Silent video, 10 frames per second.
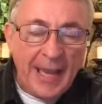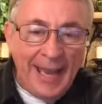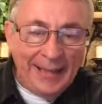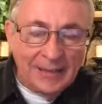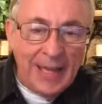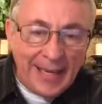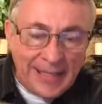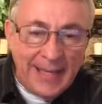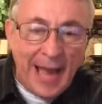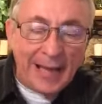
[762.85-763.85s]
And it takes
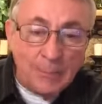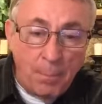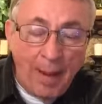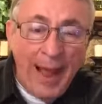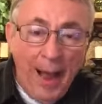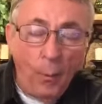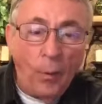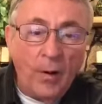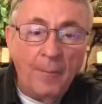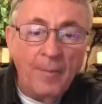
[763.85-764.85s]
God's
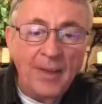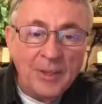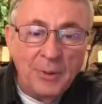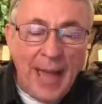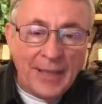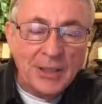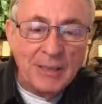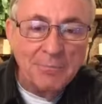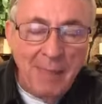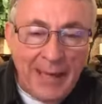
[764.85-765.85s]
power to actually
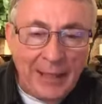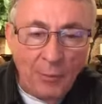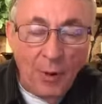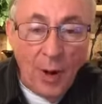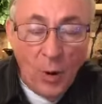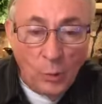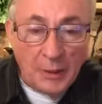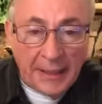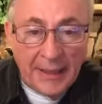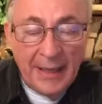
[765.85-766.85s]
make you
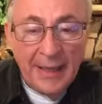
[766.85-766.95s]
holy.